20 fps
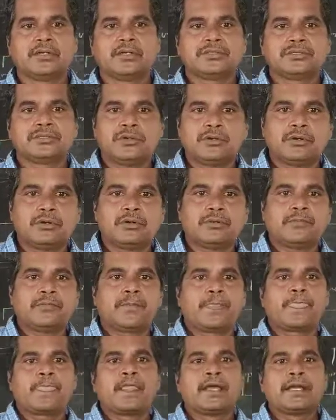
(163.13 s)

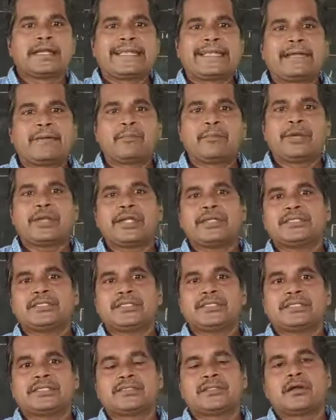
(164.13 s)
So
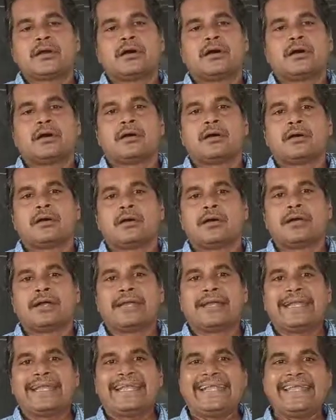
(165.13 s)
temperature is the
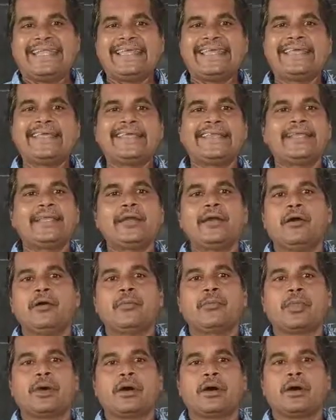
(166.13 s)
degree
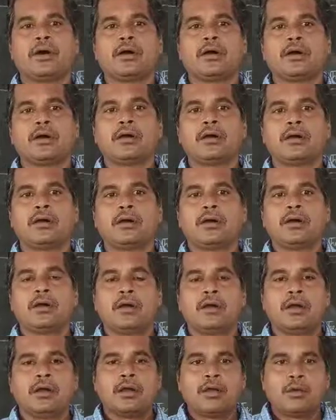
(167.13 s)
of the
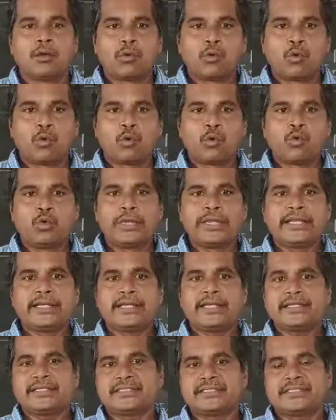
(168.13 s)

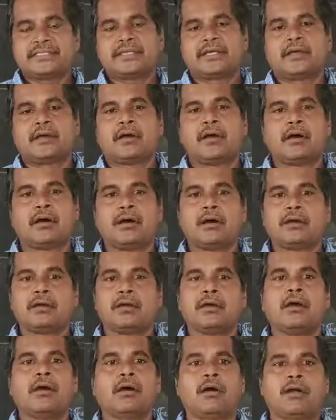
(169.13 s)
coolingness
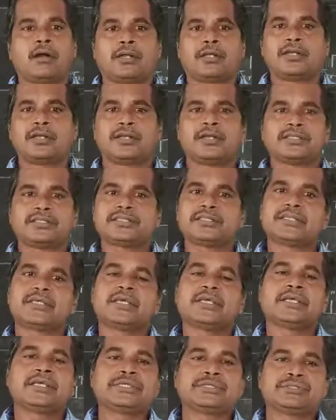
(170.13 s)
or hotterness
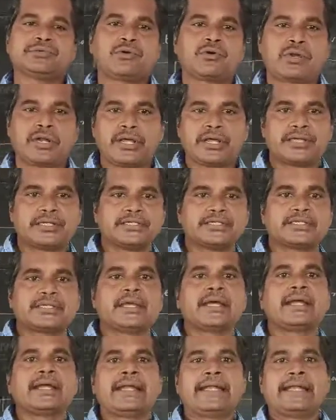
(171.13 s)
is known as
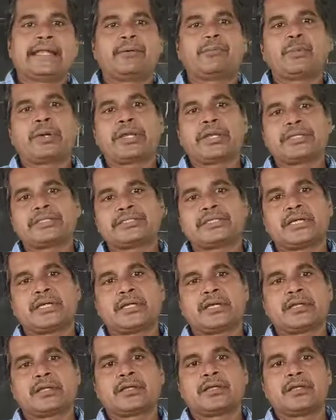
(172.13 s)
temperature.
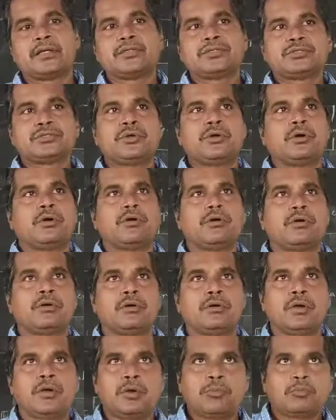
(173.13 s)

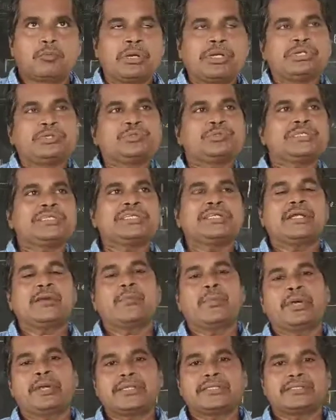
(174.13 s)
So by using
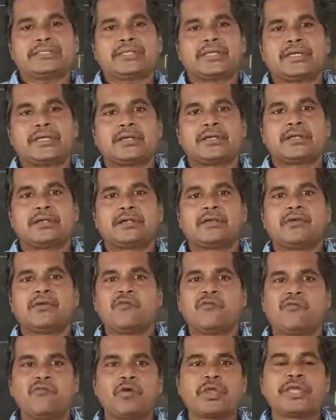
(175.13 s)
temperature
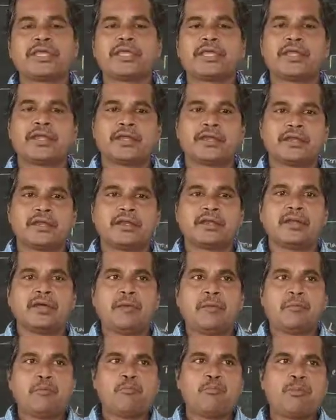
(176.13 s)
we can
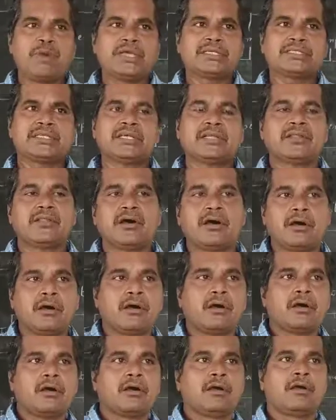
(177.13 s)
measure
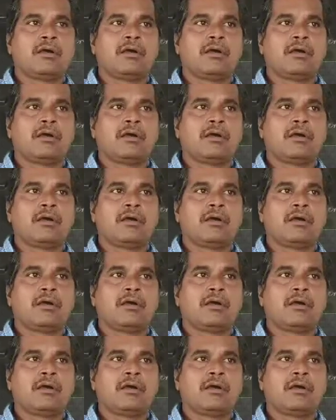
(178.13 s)
the